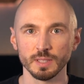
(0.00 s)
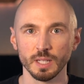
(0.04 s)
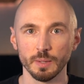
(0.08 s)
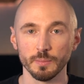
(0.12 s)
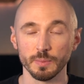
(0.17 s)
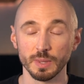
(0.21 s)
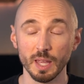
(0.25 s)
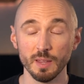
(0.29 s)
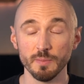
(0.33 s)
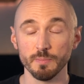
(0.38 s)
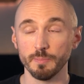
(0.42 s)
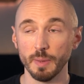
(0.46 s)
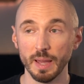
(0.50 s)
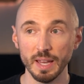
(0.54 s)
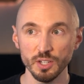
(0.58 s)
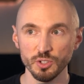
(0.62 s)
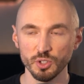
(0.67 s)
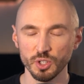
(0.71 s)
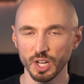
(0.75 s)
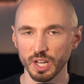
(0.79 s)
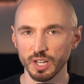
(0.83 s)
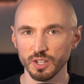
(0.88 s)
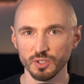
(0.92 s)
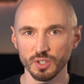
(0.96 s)
They've been
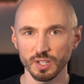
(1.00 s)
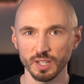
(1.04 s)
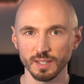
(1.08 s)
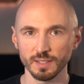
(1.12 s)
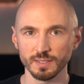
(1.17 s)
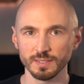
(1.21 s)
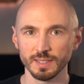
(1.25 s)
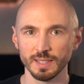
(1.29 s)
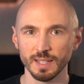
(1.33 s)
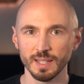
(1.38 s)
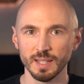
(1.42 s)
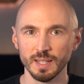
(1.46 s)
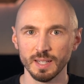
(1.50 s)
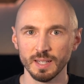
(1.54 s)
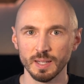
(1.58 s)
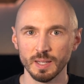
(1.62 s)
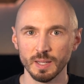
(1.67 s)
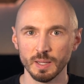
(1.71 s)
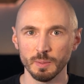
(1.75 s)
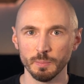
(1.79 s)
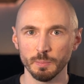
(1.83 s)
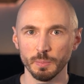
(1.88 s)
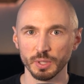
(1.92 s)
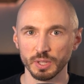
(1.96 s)
changing,
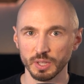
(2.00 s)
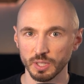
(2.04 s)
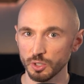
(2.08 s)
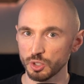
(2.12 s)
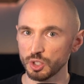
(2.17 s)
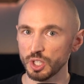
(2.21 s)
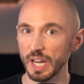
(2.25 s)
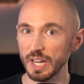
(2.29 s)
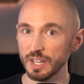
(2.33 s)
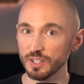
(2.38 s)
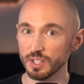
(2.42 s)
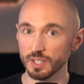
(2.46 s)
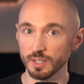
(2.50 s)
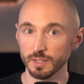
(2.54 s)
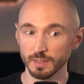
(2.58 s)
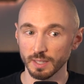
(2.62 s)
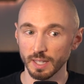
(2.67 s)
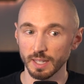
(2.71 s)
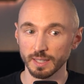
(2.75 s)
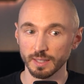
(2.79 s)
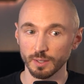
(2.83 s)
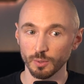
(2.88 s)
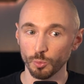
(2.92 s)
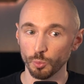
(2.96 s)
but they're changing
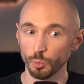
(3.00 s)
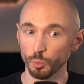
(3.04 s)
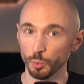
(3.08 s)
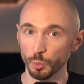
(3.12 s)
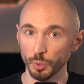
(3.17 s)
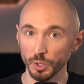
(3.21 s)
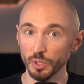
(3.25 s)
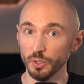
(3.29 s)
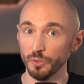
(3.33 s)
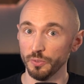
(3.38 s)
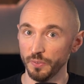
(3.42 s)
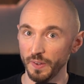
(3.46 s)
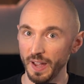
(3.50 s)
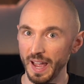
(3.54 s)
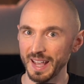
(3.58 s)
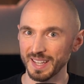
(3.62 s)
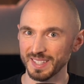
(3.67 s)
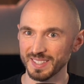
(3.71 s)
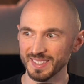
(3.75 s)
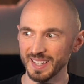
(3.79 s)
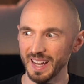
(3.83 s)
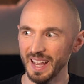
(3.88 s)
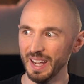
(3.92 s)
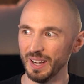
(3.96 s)
like real
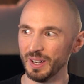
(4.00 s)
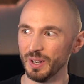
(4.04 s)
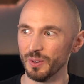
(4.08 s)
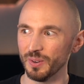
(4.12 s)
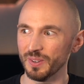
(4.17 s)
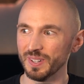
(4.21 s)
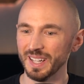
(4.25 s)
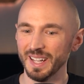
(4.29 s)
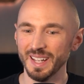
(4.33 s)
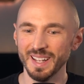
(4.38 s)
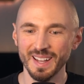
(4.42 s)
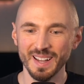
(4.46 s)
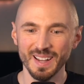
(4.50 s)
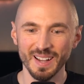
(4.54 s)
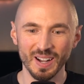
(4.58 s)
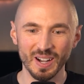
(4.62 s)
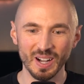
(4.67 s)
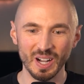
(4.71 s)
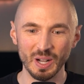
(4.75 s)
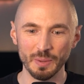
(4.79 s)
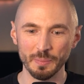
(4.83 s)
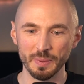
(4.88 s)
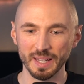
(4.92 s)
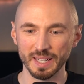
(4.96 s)
fast now.
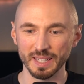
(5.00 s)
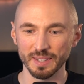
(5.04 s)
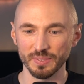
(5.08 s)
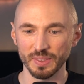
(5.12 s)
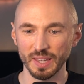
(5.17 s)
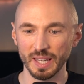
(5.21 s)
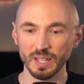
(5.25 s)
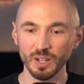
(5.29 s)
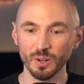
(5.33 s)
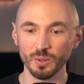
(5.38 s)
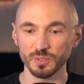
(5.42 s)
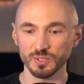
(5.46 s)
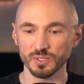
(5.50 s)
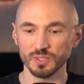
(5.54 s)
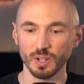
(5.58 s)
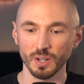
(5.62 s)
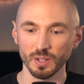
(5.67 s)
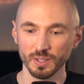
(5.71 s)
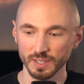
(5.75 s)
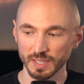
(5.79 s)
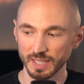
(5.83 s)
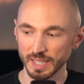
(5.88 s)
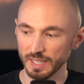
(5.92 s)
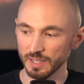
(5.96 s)
And if they don't
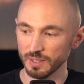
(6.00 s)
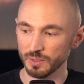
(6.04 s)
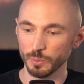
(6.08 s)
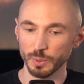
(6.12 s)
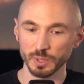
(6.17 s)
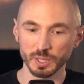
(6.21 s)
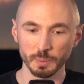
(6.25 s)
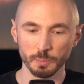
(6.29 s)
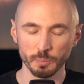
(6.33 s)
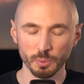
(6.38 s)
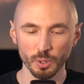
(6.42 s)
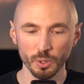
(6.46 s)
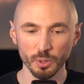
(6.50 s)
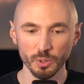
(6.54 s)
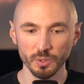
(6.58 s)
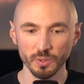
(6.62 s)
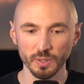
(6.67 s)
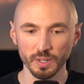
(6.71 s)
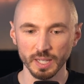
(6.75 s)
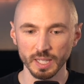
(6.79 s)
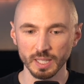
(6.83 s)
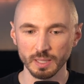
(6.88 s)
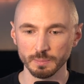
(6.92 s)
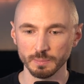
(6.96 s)
start getting with the
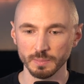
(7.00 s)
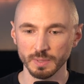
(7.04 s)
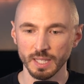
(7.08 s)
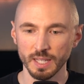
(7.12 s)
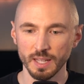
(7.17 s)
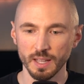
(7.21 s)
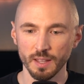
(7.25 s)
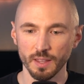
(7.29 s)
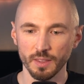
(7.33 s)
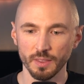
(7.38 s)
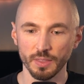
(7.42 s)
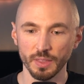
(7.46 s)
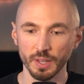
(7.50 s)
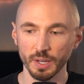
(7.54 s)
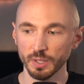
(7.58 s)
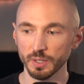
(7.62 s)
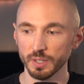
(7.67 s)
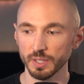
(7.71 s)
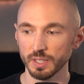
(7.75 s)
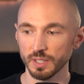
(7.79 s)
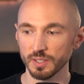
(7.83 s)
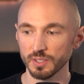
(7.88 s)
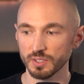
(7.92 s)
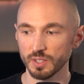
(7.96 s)
program, they're
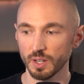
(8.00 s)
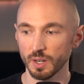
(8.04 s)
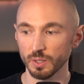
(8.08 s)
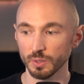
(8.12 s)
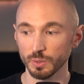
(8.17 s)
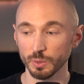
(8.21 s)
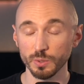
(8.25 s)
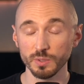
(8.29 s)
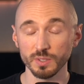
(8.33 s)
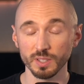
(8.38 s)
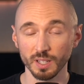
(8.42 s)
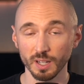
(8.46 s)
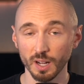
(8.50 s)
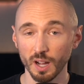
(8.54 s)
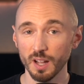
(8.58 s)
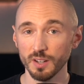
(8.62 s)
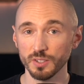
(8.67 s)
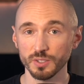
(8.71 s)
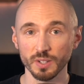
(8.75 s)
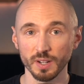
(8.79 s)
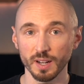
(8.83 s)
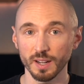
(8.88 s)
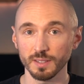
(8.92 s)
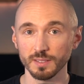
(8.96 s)
going to start losing
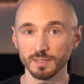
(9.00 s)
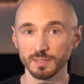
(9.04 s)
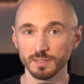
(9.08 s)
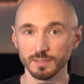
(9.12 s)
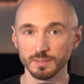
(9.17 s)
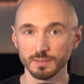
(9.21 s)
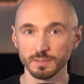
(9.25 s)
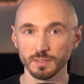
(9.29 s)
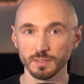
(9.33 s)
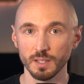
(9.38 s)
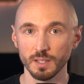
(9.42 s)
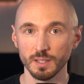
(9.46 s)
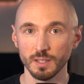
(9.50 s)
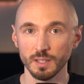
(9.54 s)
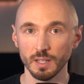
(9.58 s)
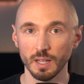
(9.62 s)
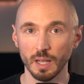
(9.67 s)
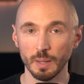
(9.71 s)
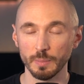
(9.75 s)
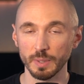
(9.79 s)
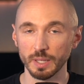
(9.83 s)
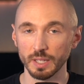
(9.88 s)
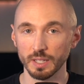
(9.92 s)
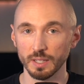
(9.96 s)
contracts.
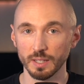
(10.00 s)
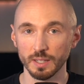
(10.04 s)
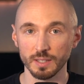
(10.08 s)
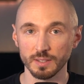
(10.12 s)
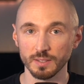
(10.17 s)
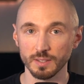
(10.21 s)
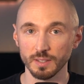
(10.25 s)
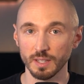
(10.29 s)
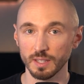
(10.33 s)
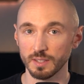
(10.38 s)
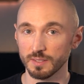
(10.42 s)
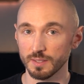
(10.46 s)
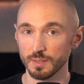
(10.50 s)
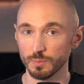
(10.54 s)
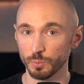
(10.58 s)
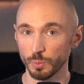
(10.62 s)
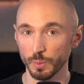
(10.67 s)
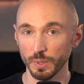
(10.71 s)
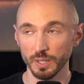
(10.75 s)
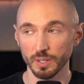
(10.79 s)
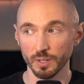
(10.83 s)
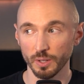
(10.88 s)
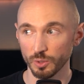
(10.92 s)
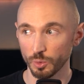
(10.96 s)
I mean, it's
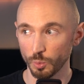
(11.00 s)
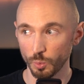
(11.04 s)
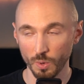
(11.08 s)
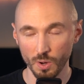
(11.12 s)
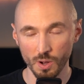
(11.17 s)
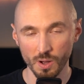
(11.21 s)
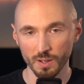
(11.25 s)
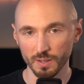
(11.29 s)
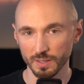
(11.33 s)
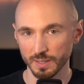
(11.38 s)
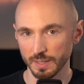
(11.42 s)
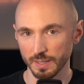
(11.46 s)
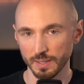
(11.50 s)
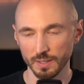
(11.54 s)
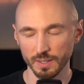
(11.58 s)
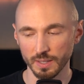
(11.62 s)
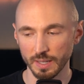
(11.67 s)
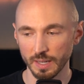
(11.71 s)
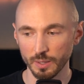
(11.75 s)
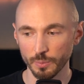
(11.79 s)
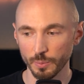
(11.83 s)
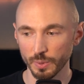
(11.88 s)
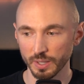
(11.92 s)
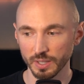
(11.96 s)
written on the wall.
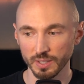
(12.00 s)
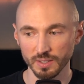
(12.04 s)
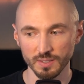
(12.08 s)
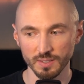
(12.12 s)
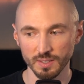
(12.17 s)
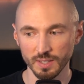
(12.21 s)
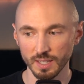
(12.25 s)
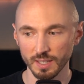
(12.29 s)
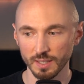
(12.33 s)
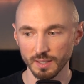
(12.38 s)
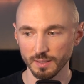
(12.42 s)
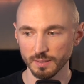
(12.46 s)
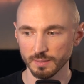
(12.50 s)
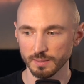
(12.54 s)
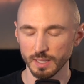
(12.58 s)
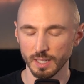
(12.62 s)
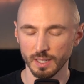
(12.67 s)
Anyone can see it.